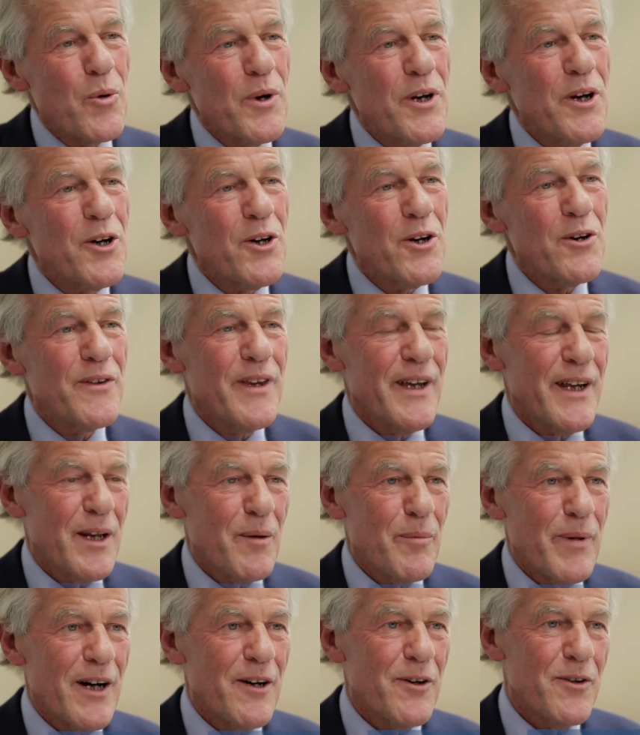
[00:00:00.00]
We know that
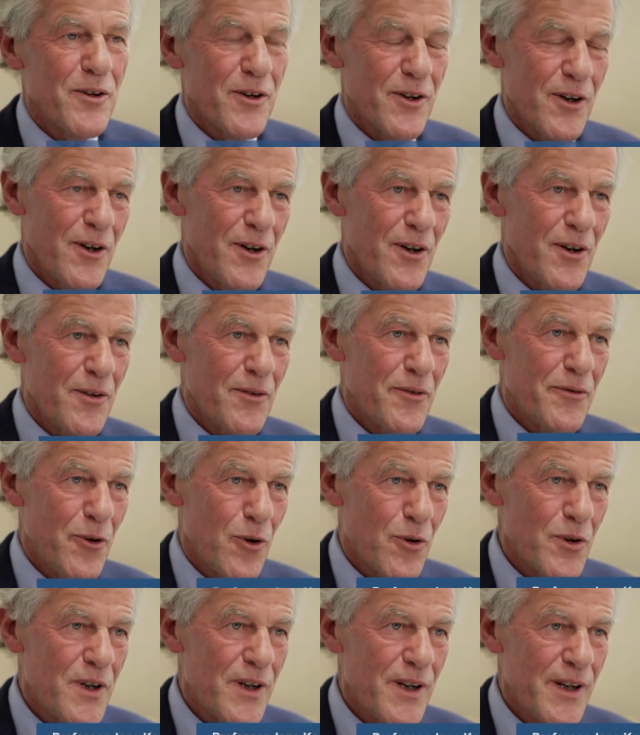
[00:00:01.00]
about
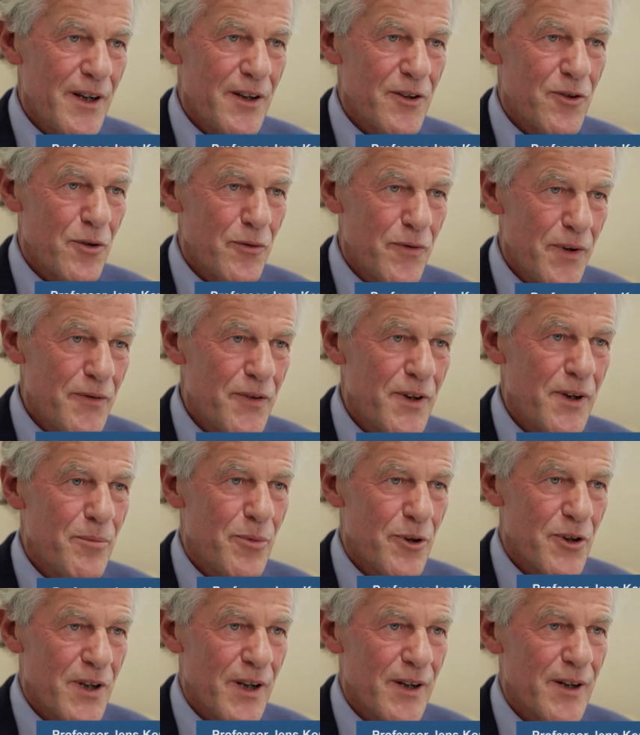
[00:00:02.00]
40 to
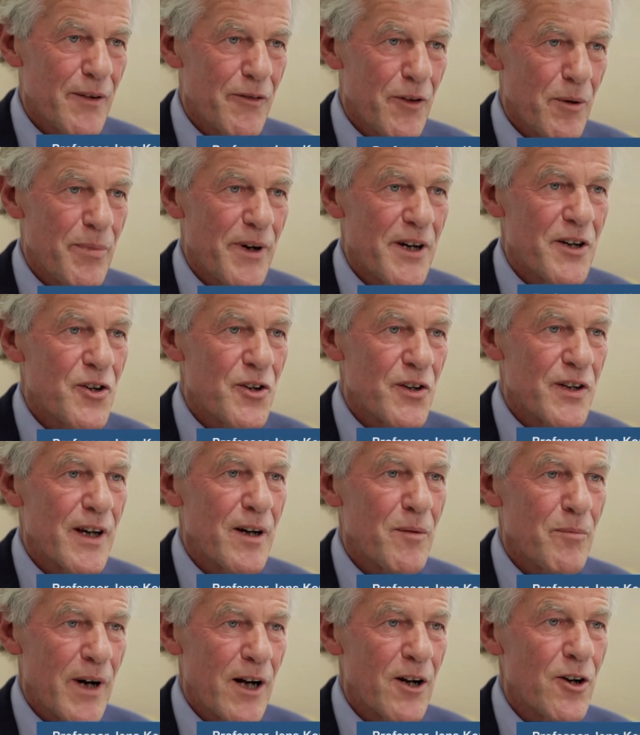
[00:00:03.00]
50% of the patients
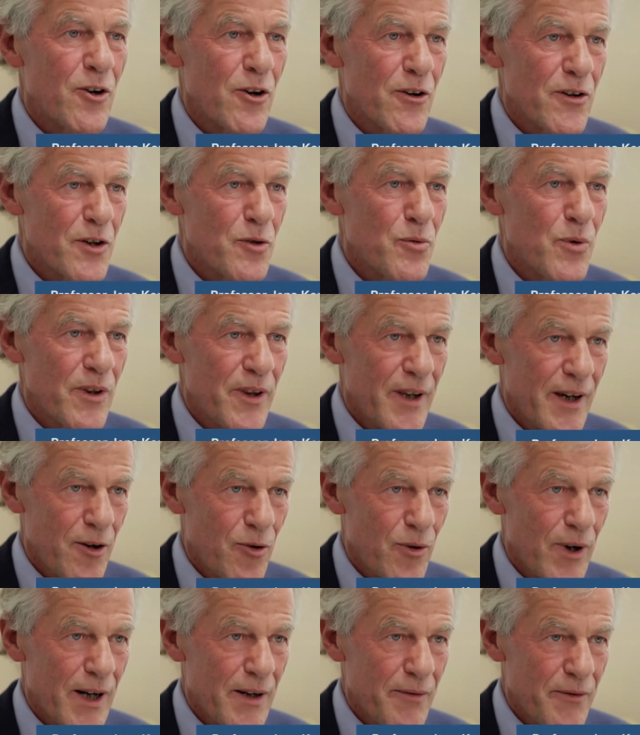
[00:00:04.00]
are malnourished when they
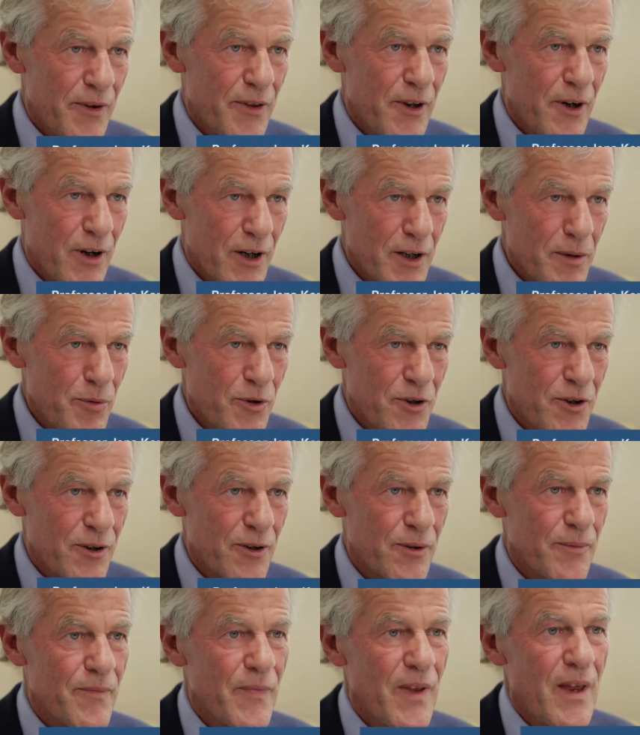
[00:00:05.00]
arrive in the
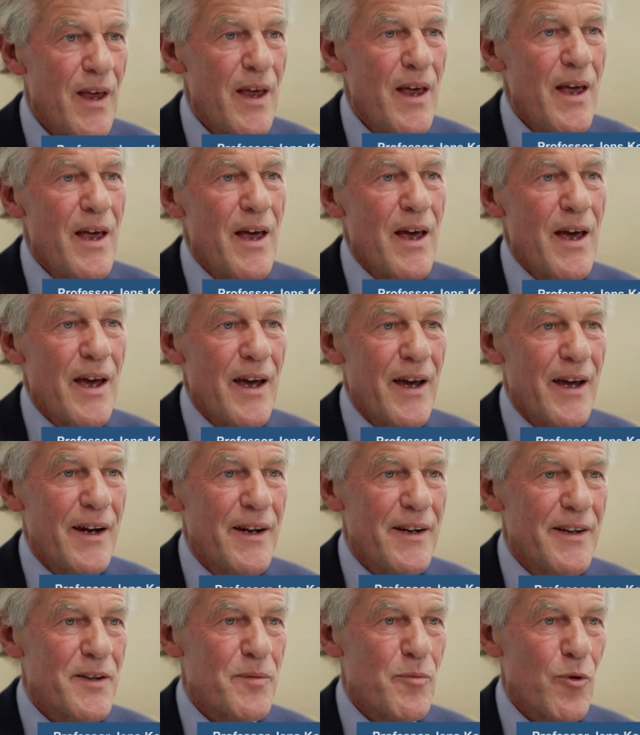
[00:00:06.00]
hospital,
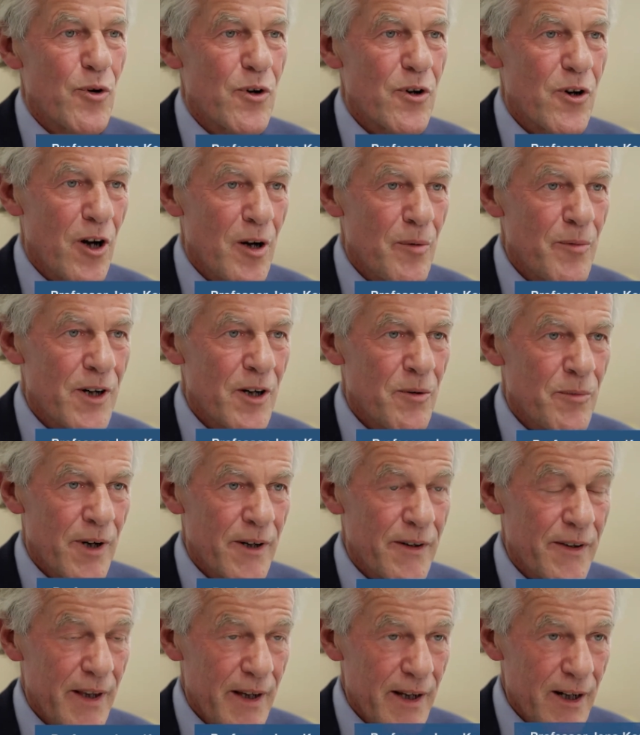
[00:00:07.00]
and it's more common
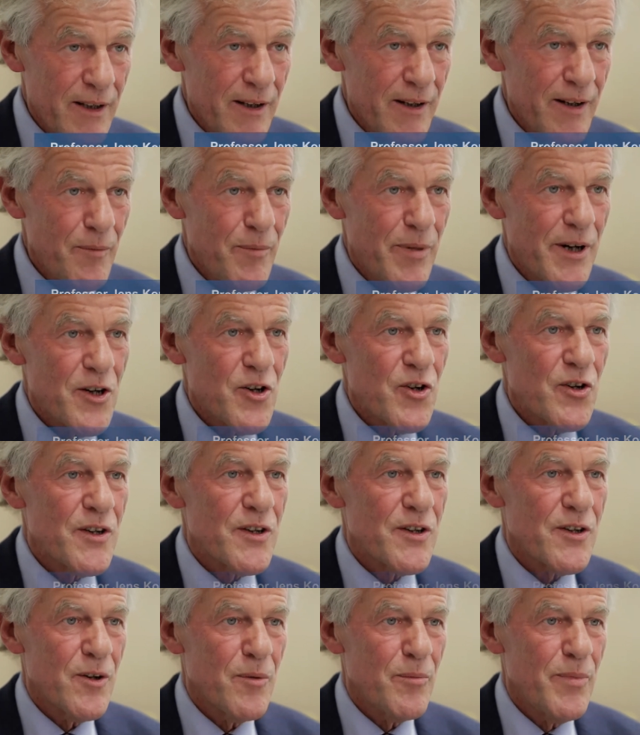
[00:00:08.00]
among the elderly
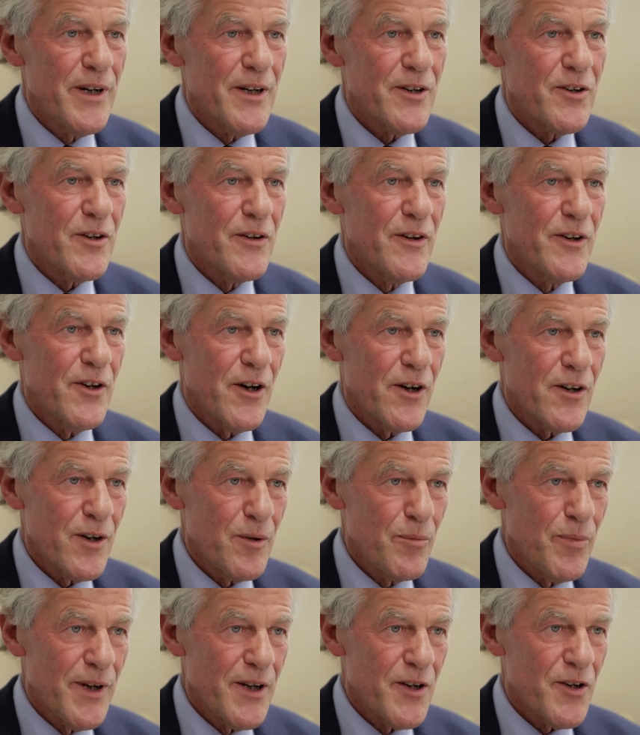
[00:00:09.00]
patients compared to the
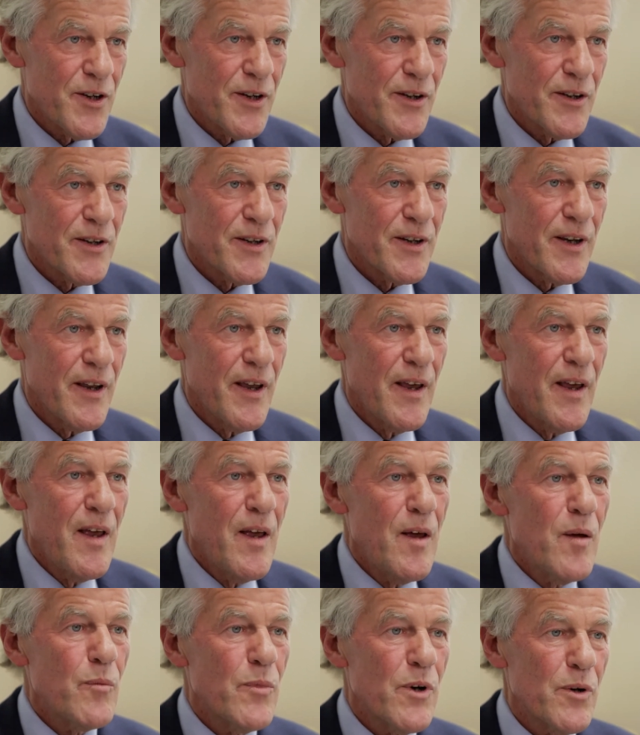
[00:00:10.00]
younger patients.
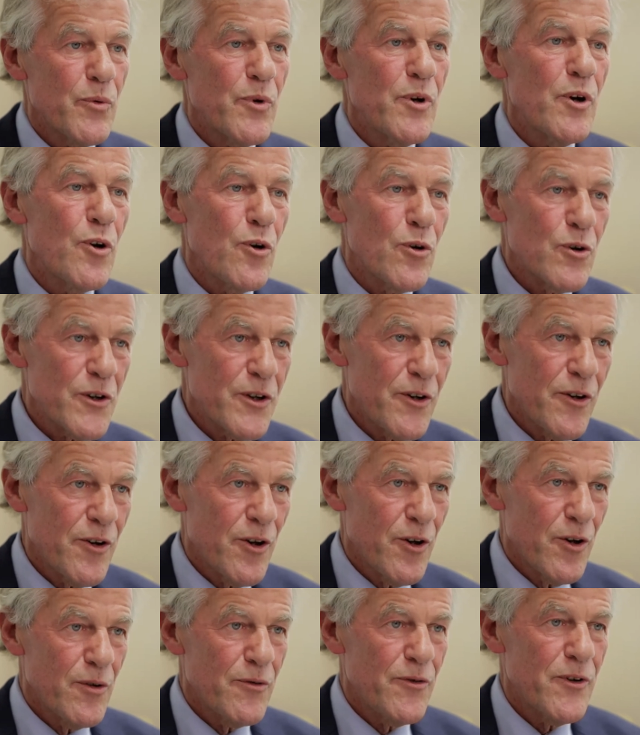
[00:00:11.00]
But we also
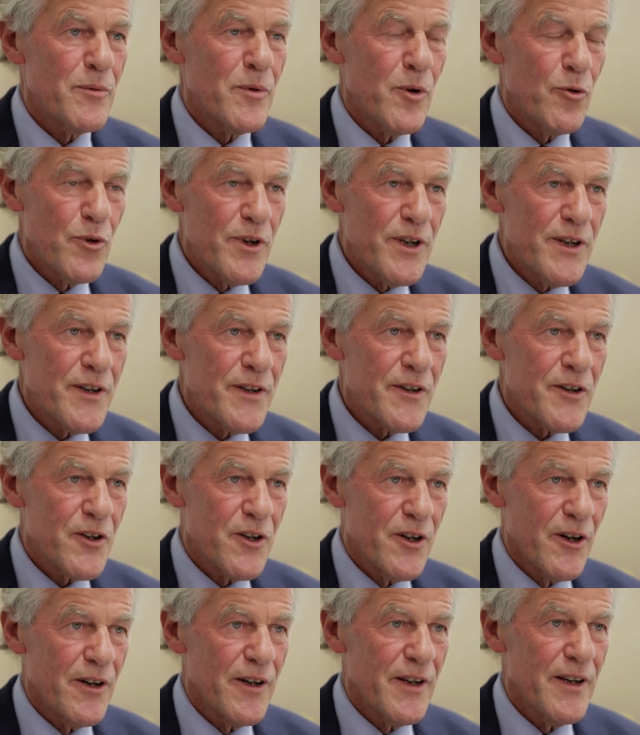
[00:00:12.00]
know from a recent
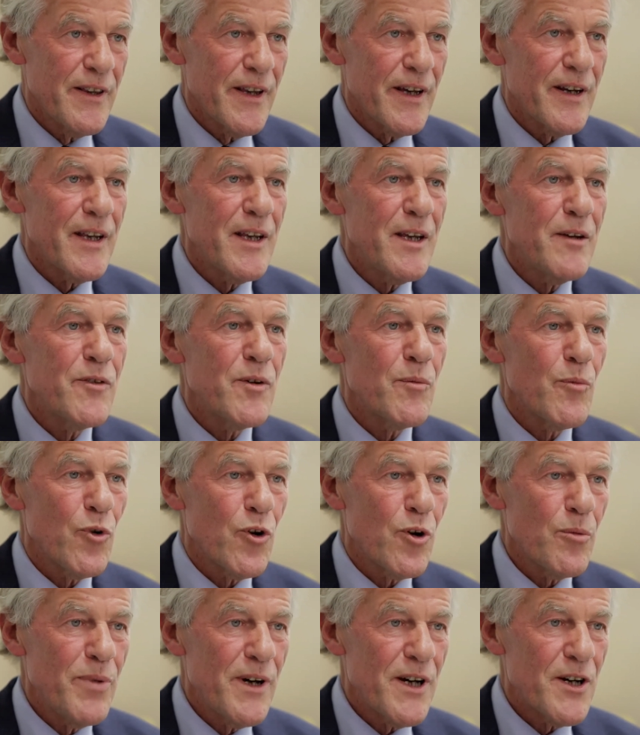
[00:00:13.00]
study that even
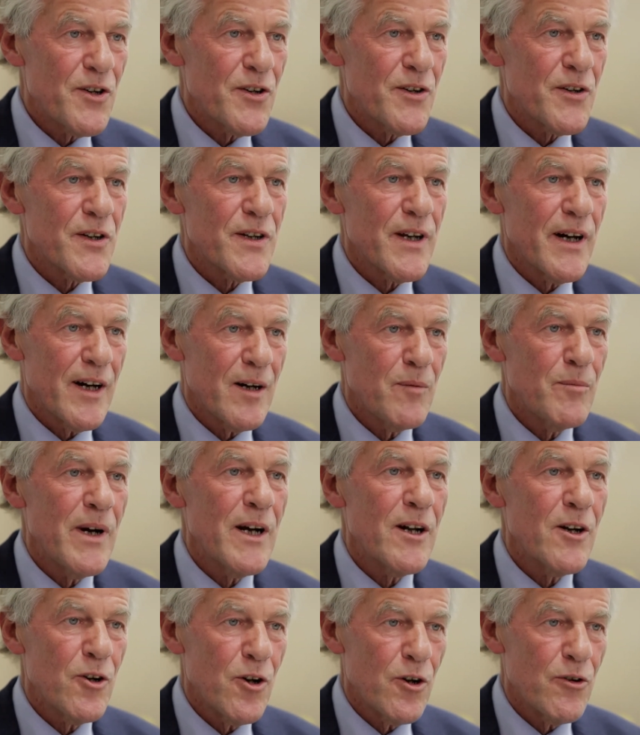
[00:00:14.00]
more patients are
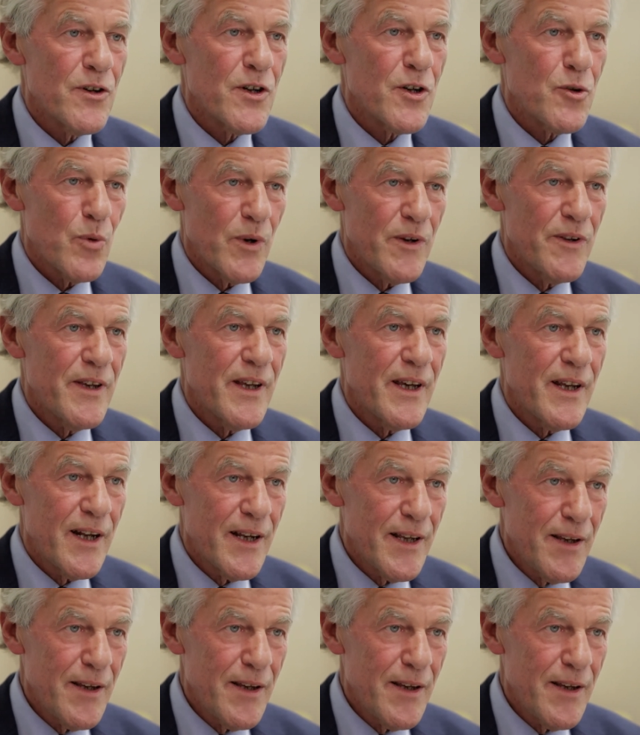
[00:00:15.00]
malnourished when they